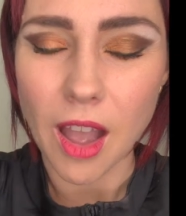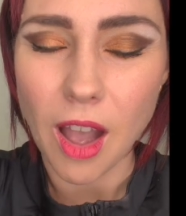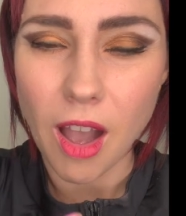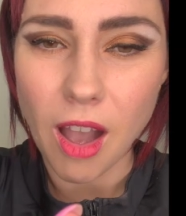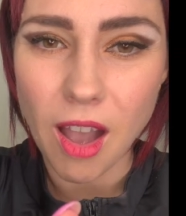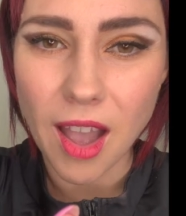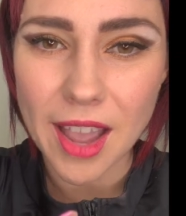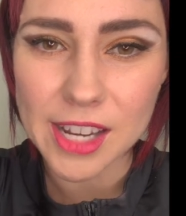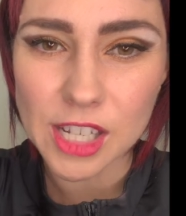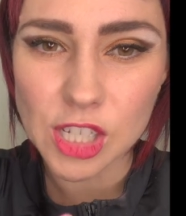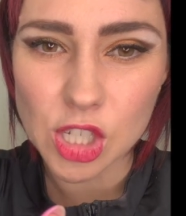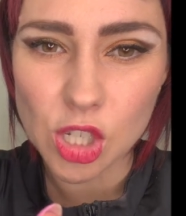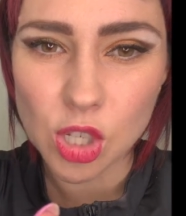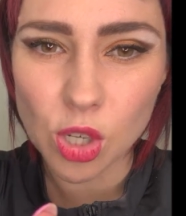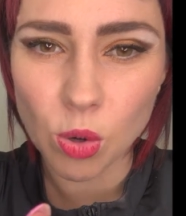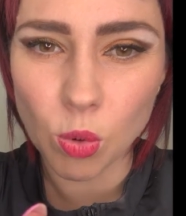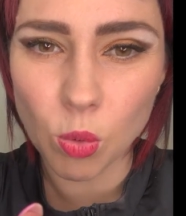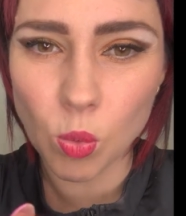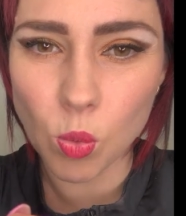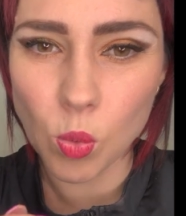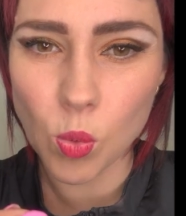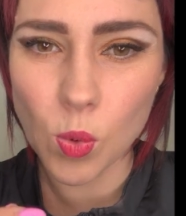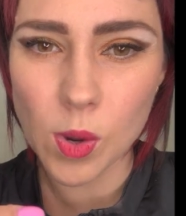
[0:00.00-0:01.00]
I
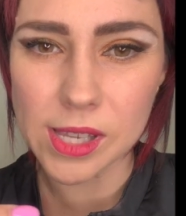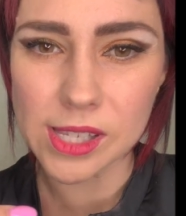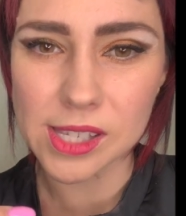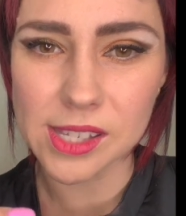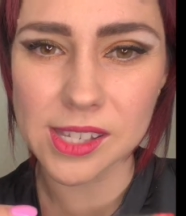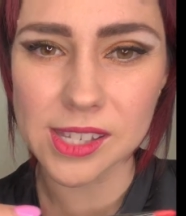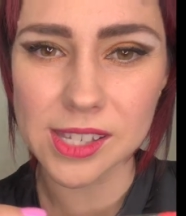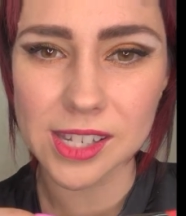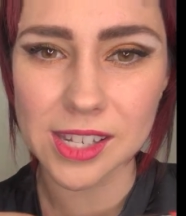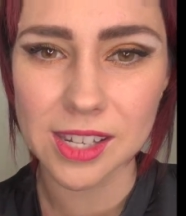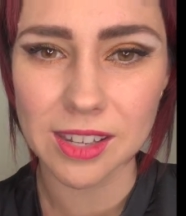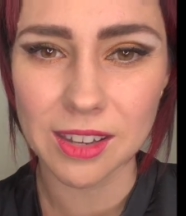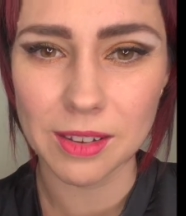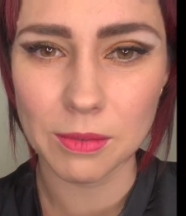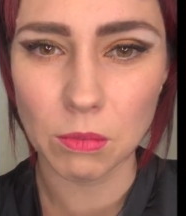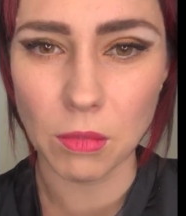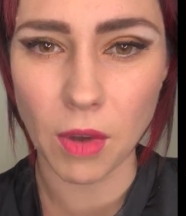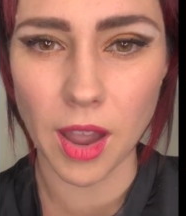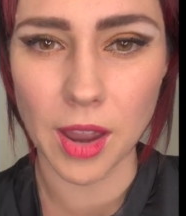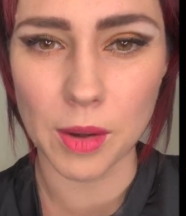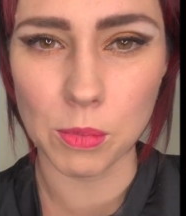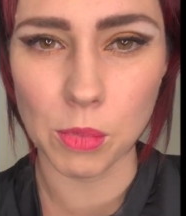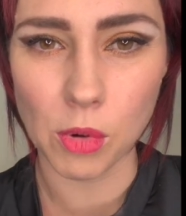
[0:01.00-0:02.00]
twist
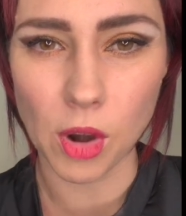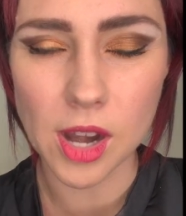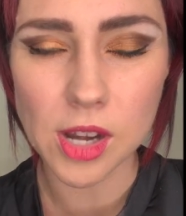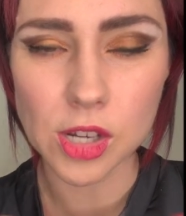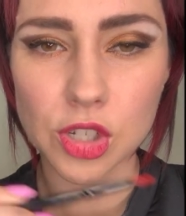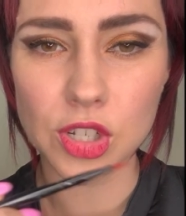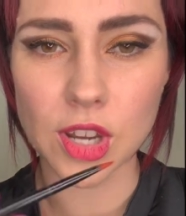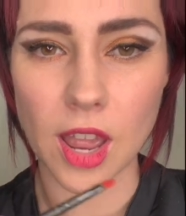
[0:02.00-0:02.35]
my brush